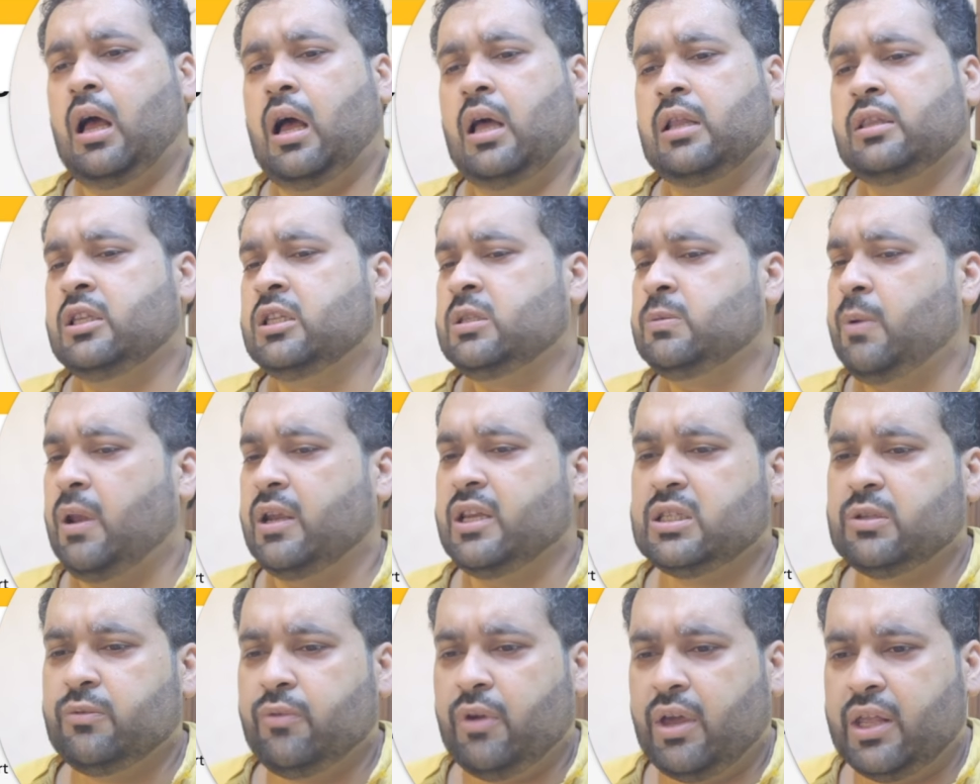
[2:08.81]
This plan
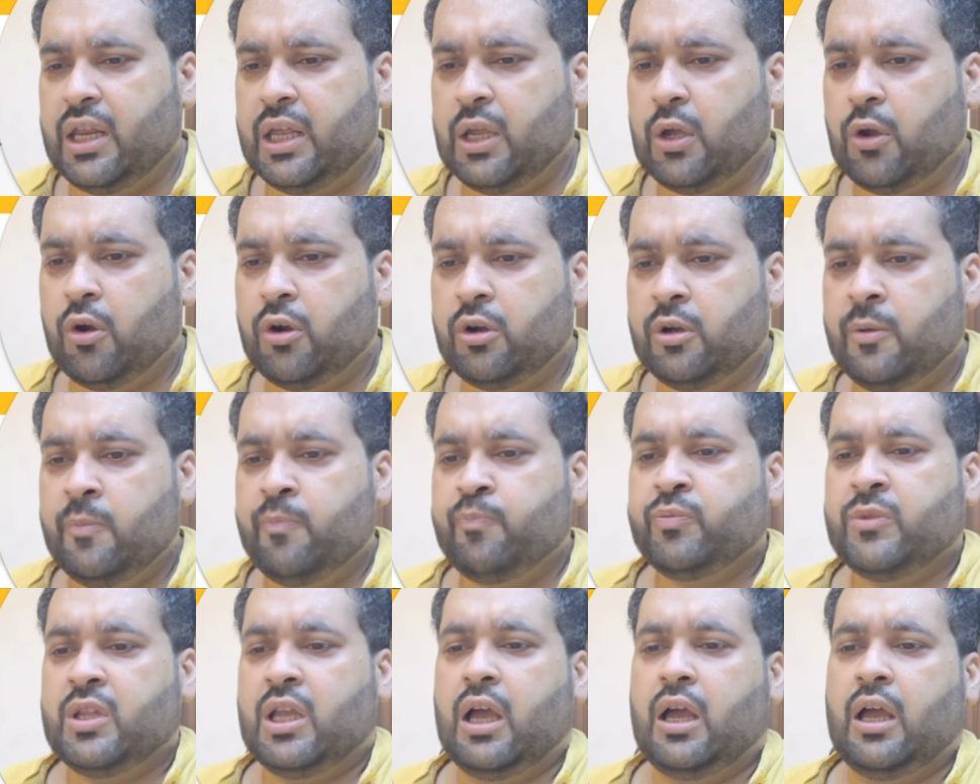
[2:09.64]
is very good.
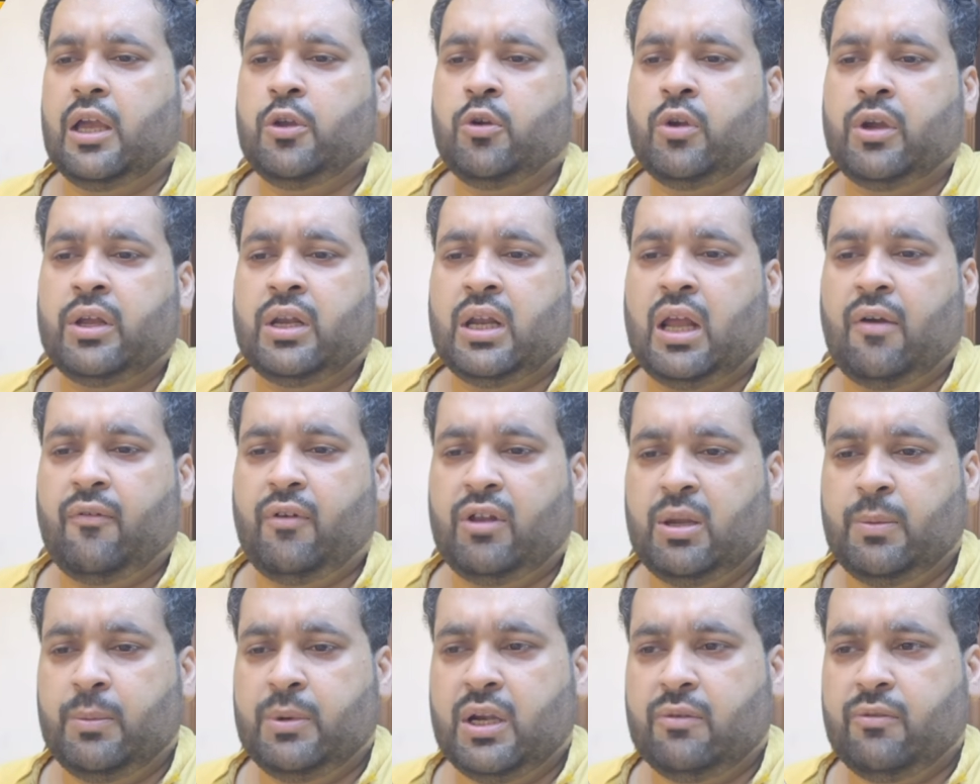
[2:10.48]
You can have
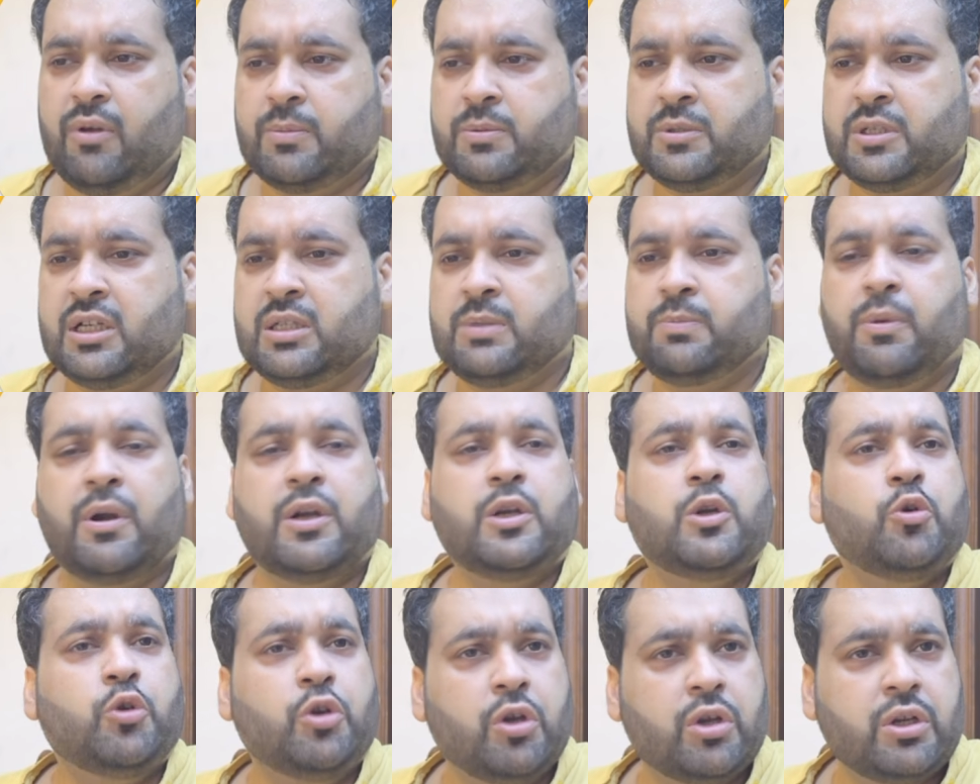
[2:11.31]
unlimited websites, but
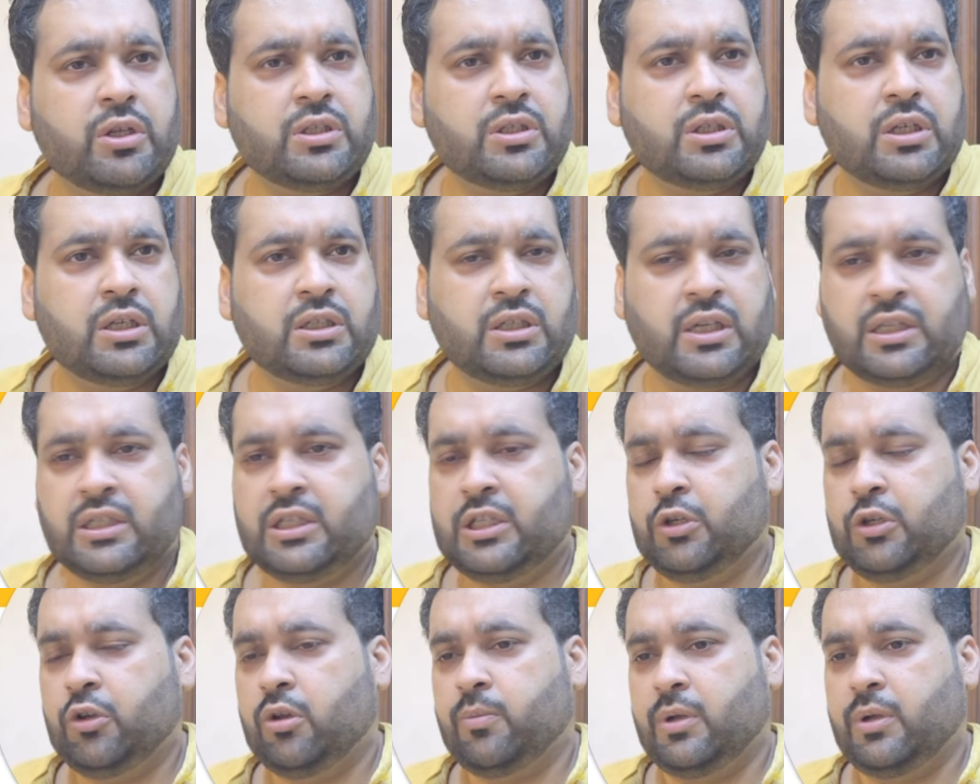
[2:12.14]
do your research and
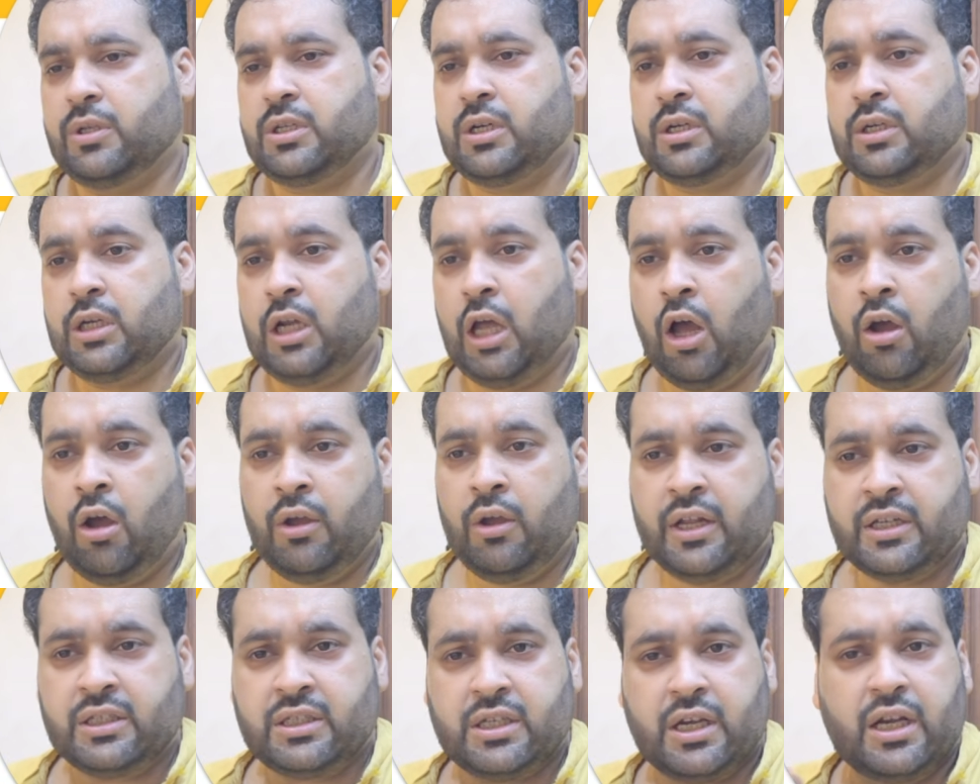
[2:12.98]
see your budget. Now
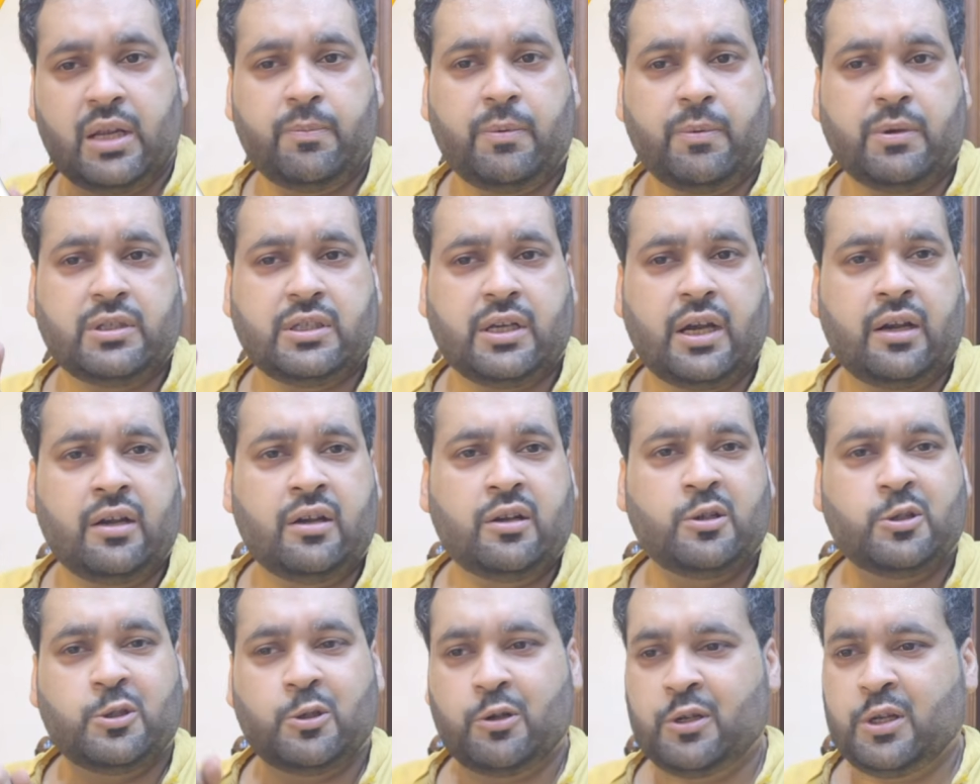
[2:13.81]
it's 80%,
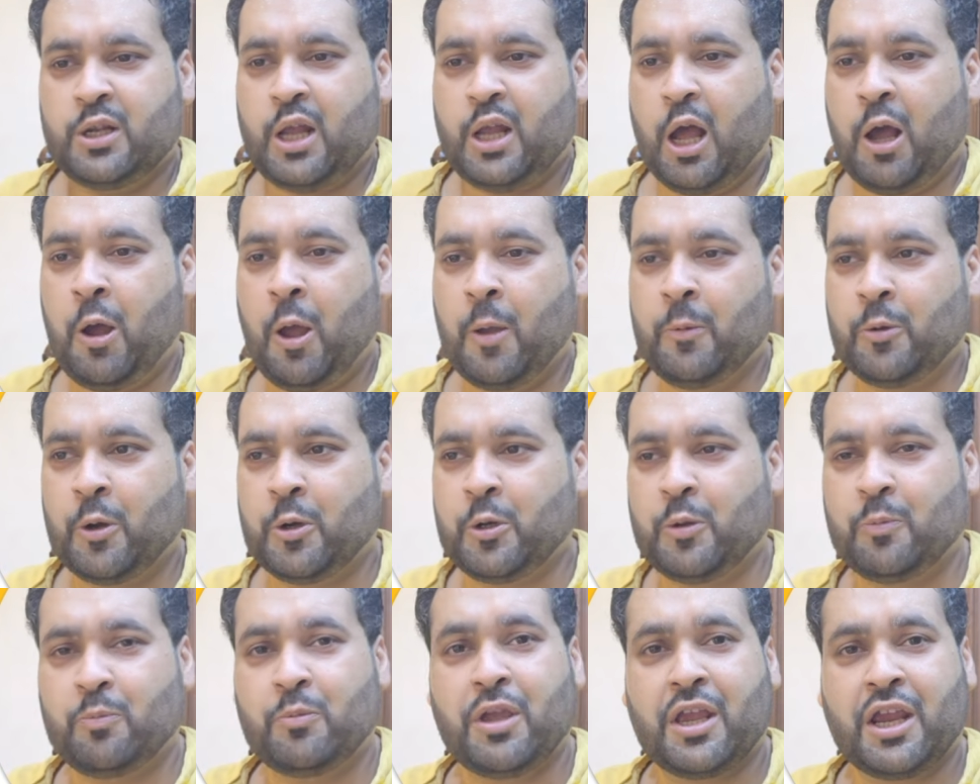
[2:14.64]
so now I'm going
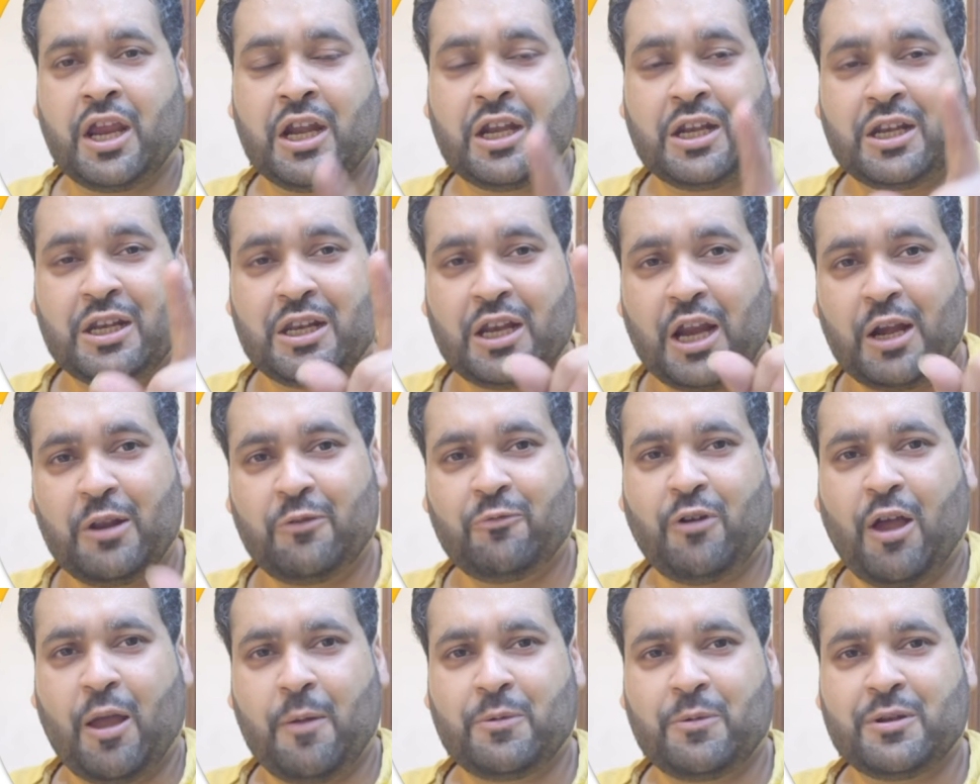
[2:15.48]
to make it
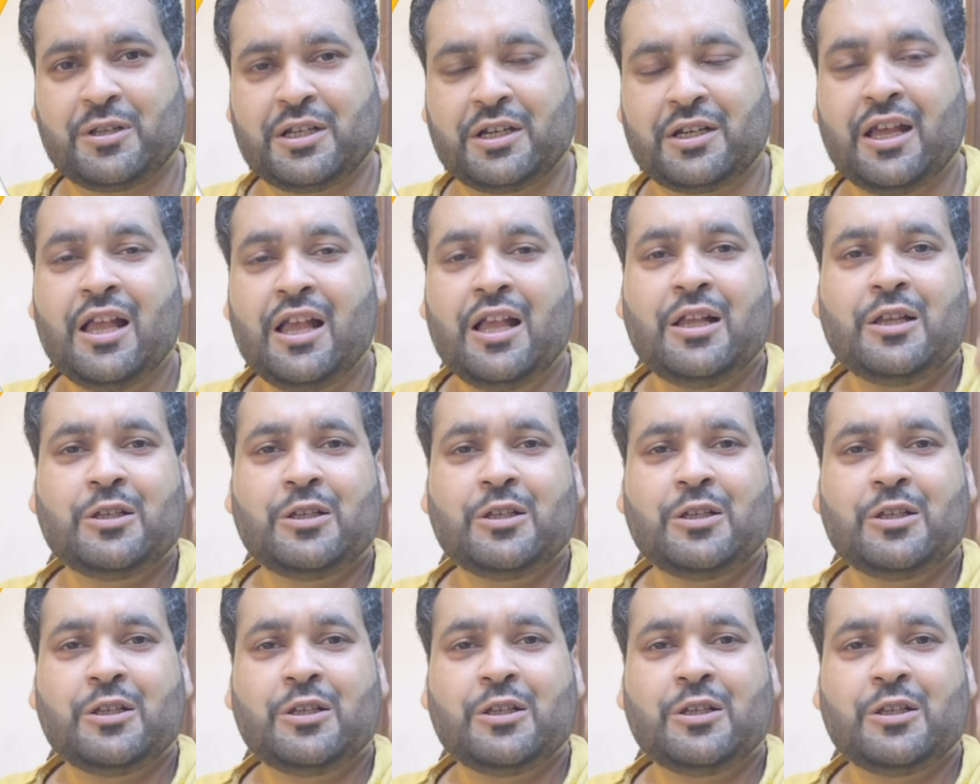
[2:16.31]
95%.